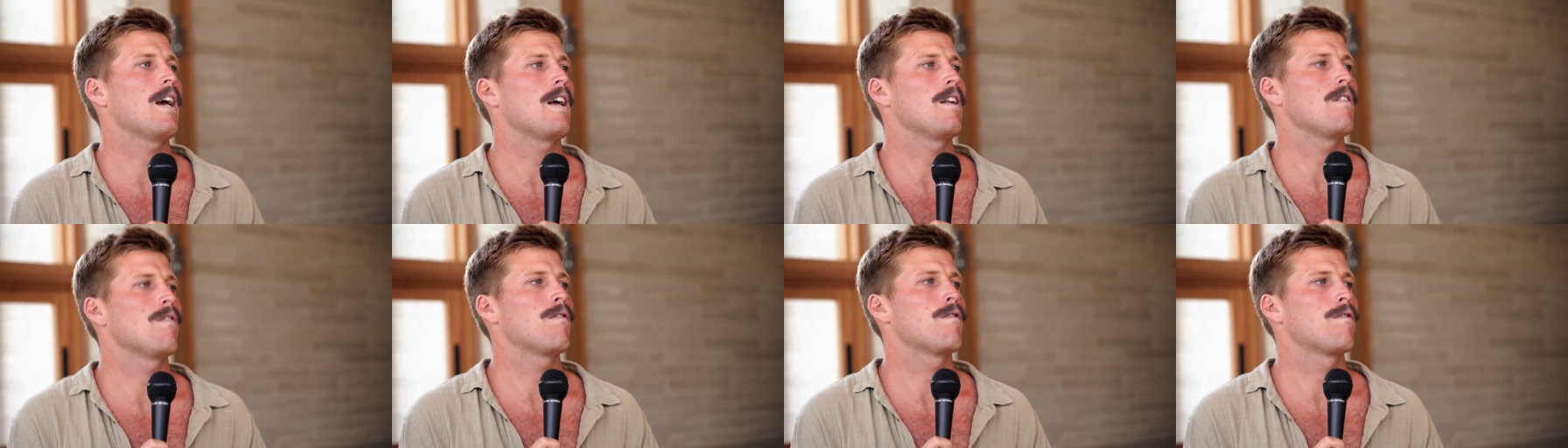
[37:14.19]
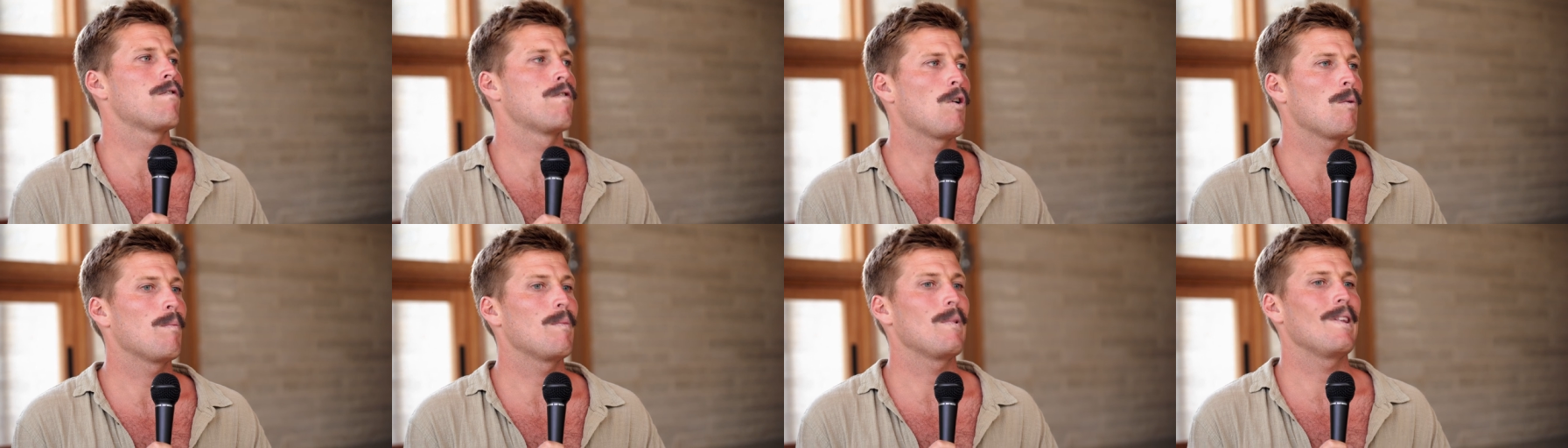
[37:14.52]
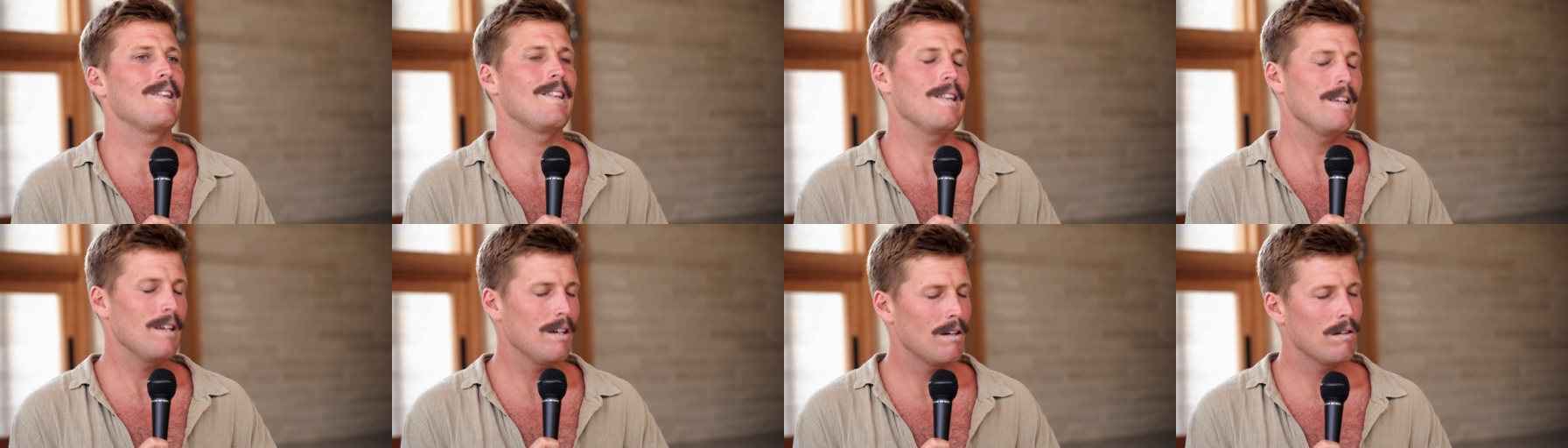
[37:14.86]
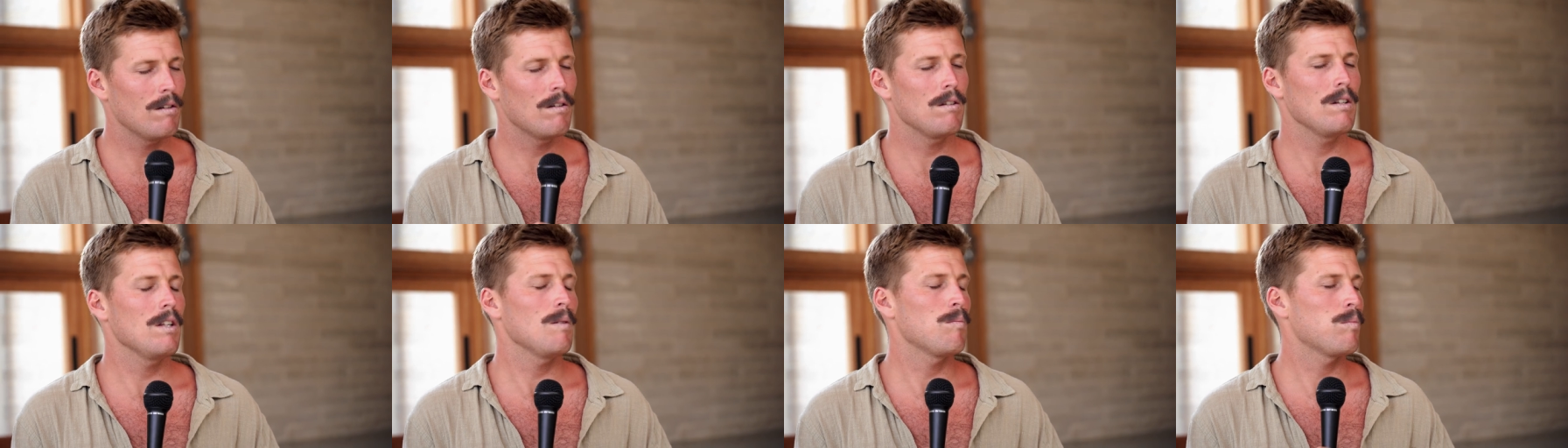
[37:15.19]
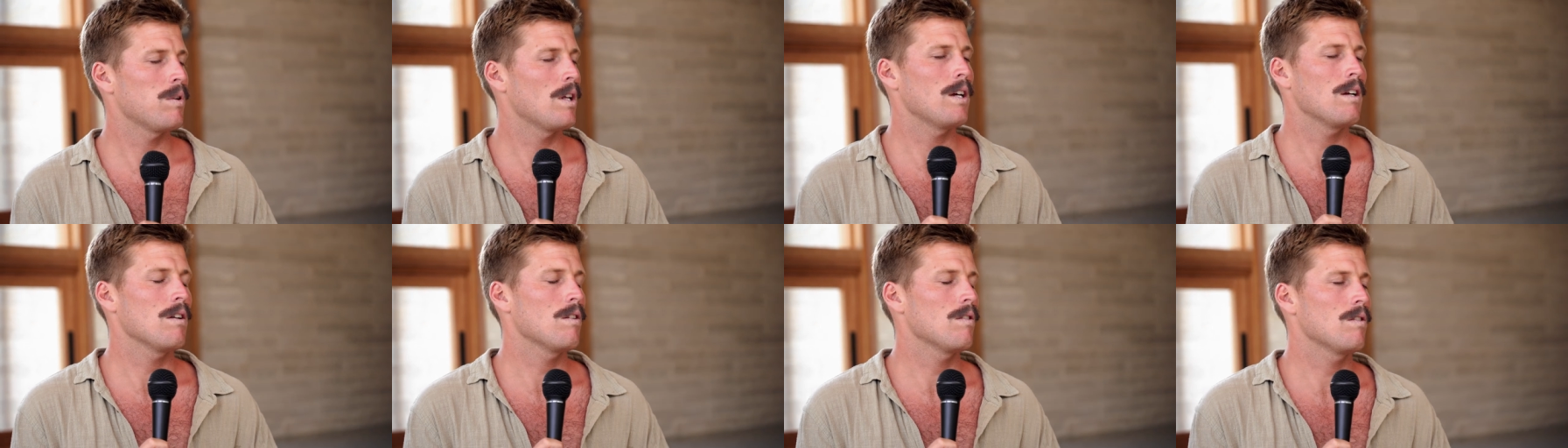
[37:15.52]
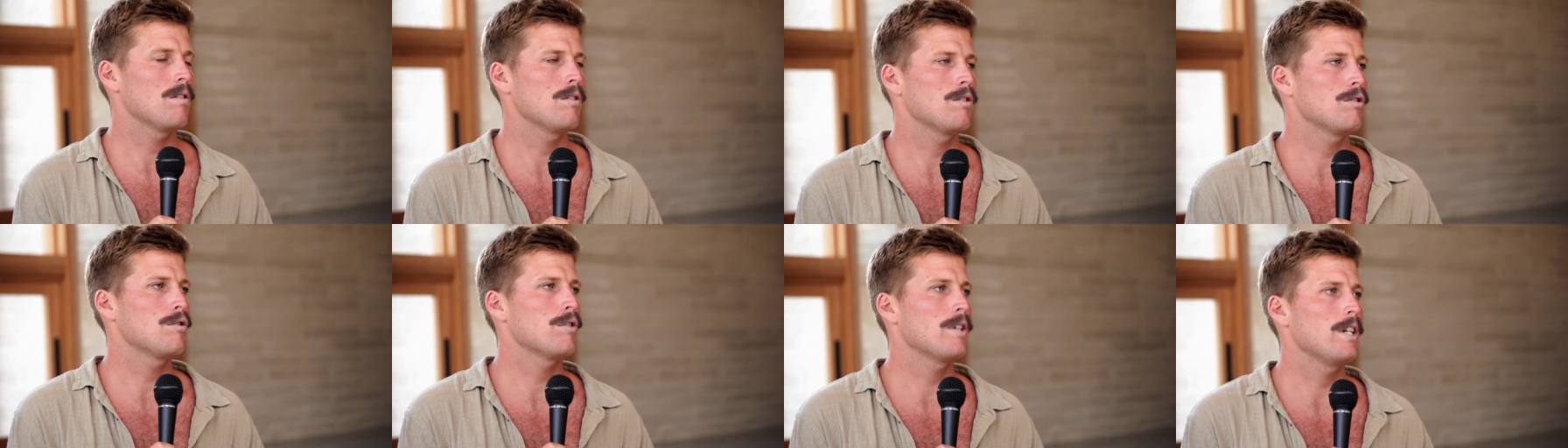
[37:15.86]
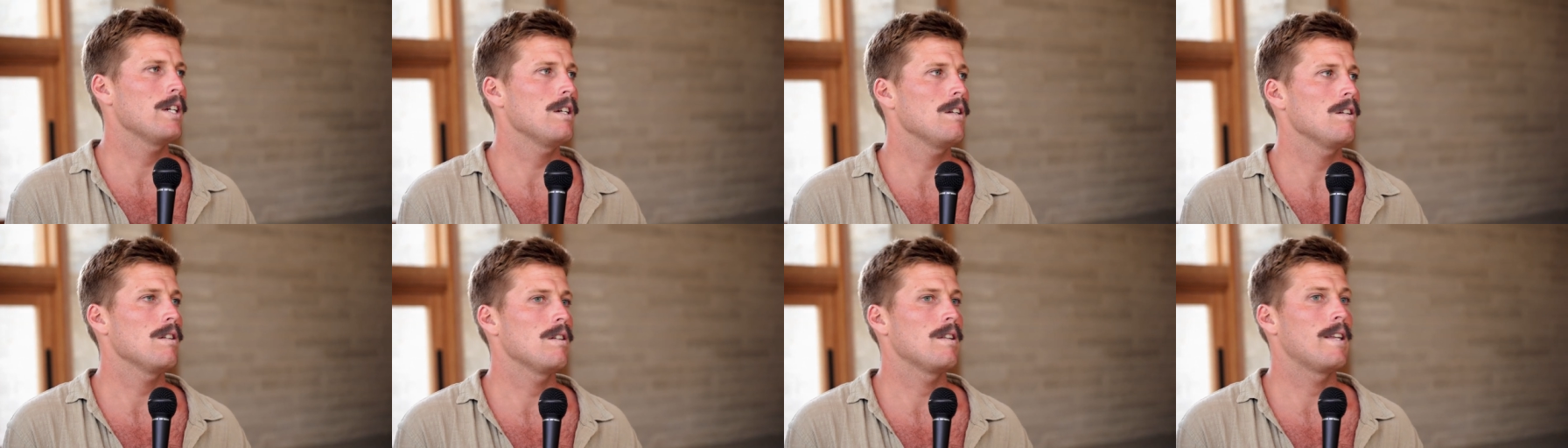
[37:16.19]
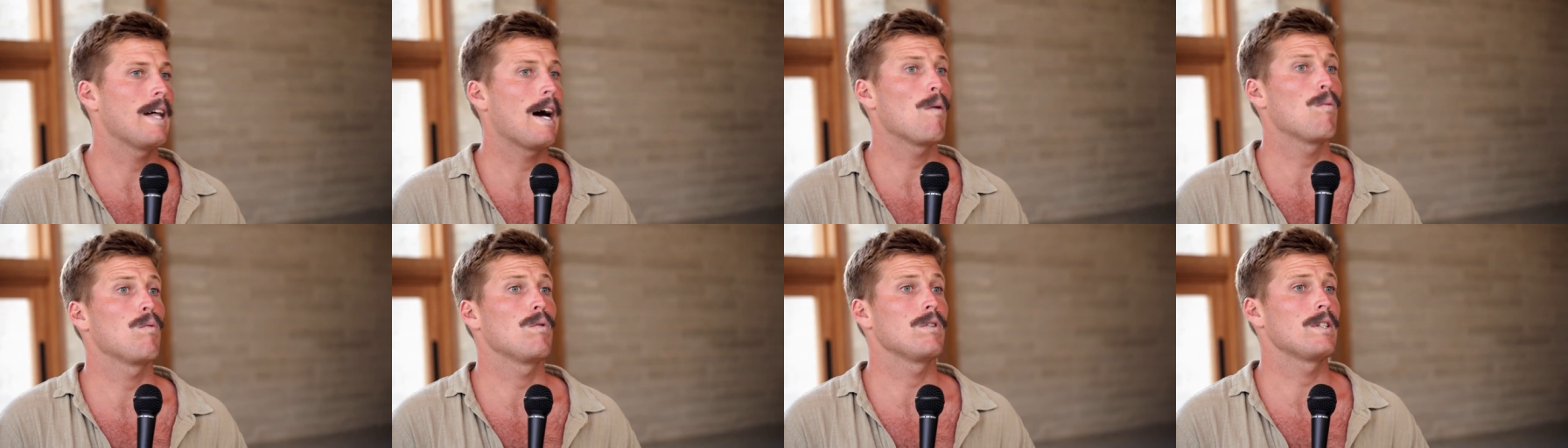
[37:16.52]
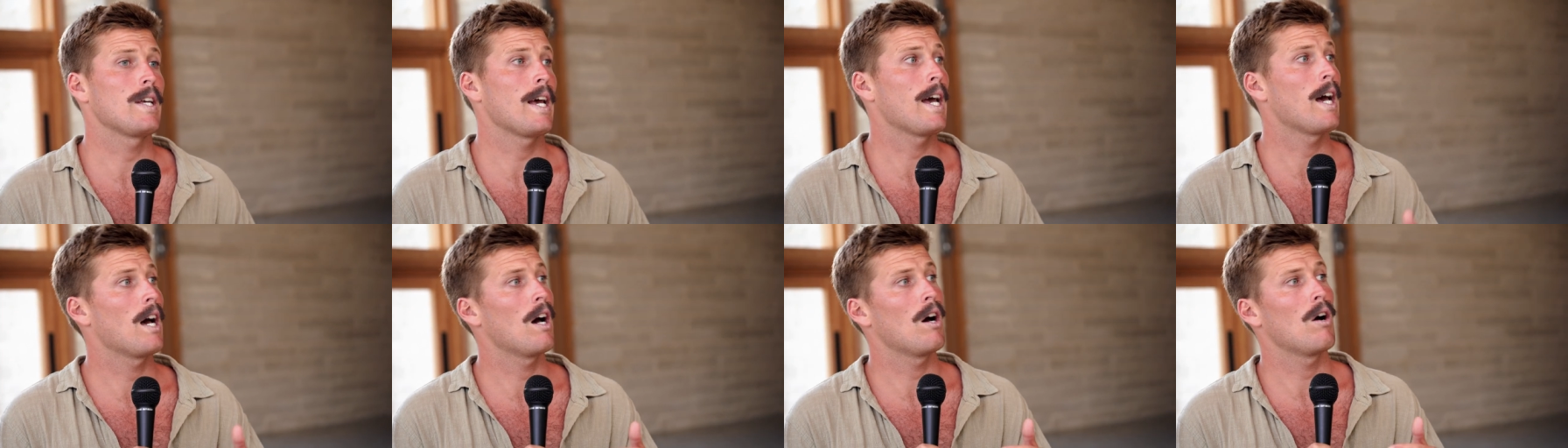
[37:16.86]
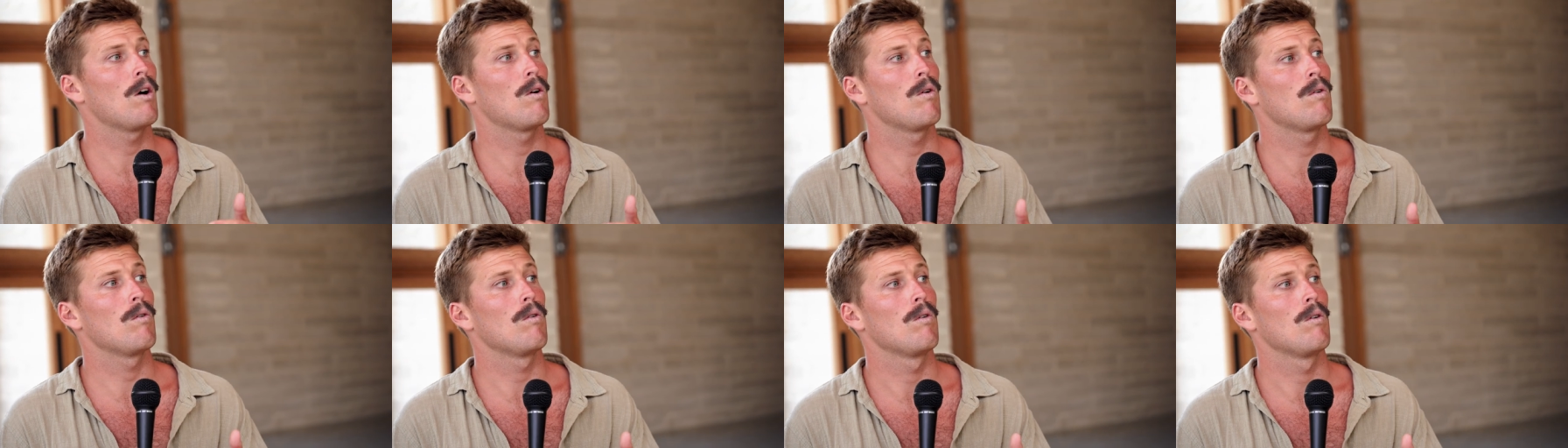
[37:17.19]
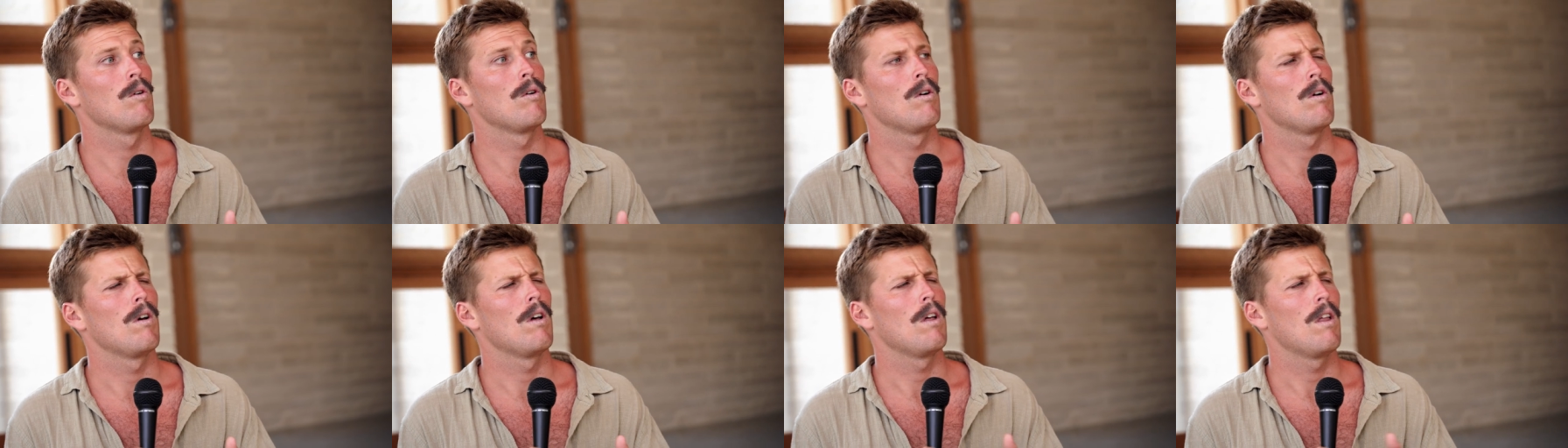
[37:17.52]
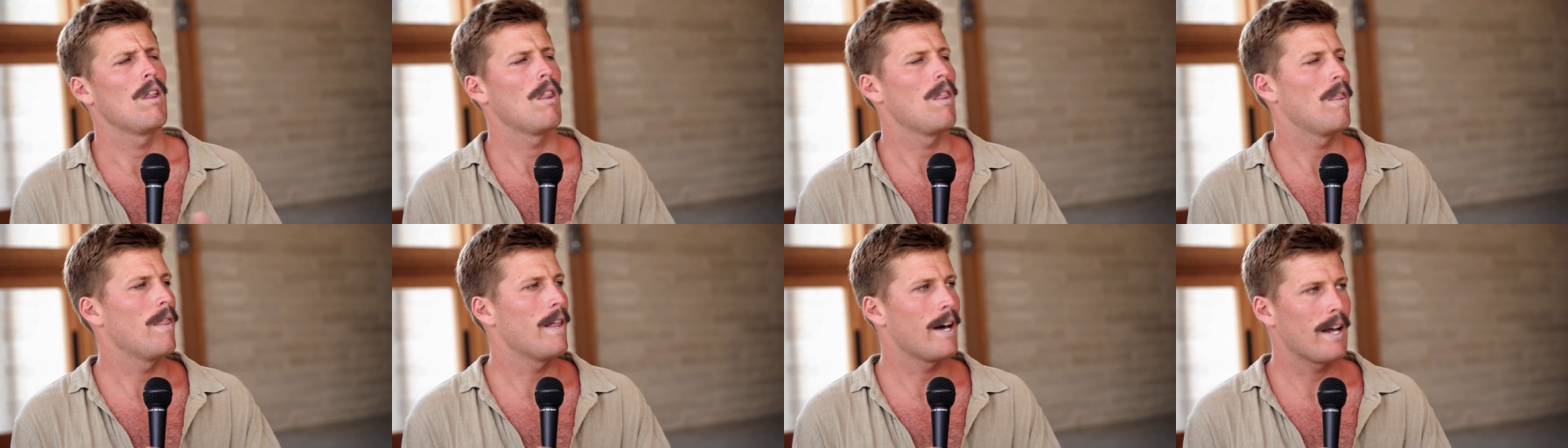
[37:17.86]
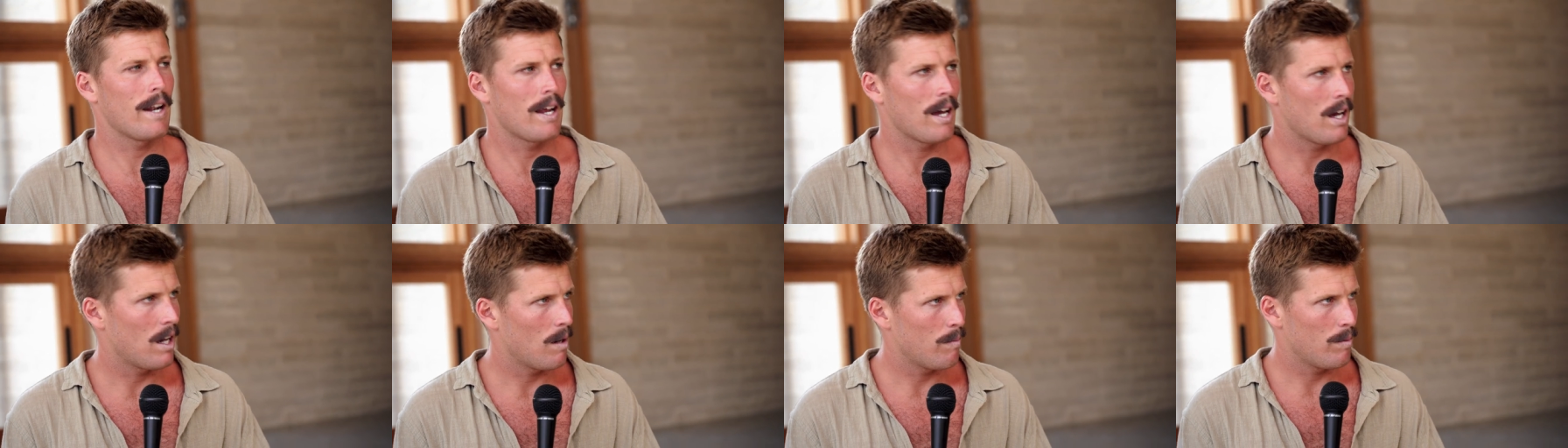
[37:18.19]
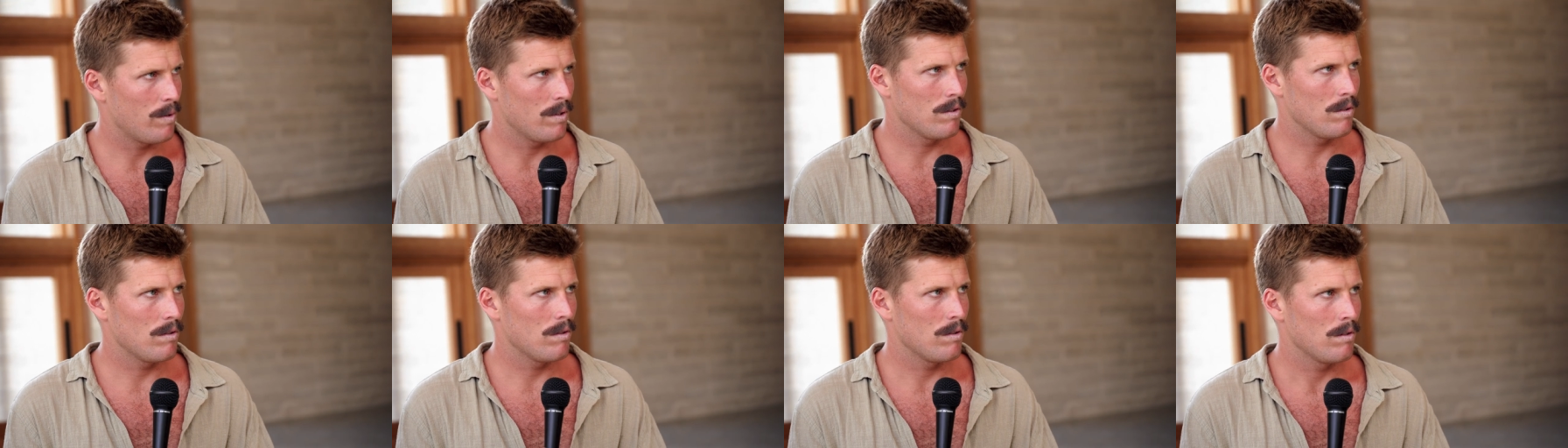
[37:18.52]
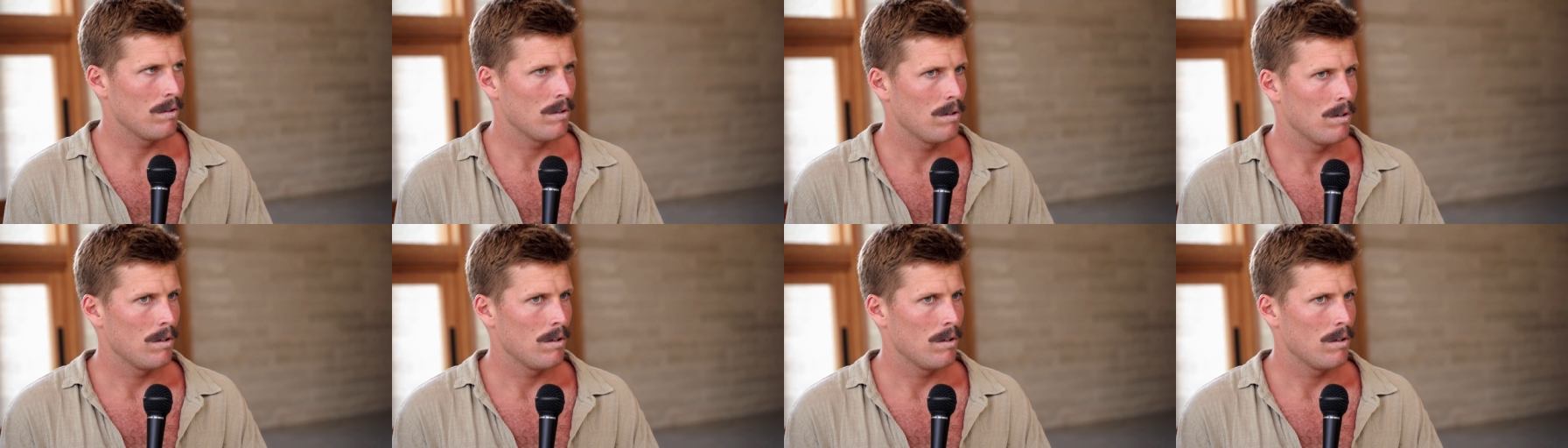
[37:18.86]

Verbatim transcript: and from literally playing on the street, that was how mm. that happened.